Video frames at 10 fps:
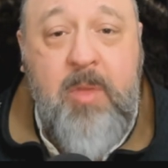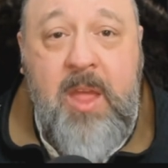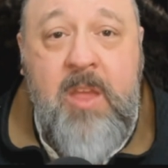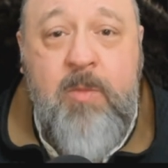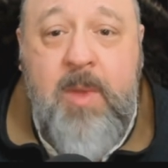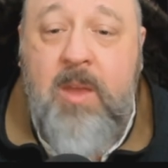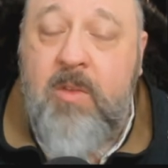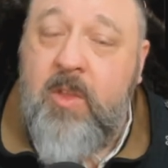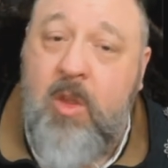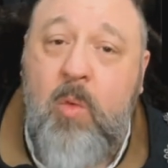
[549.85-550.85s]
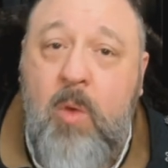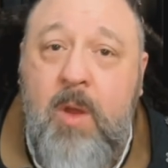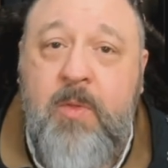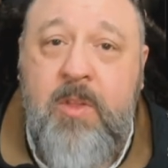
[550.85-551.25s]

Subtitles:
place because they don't want the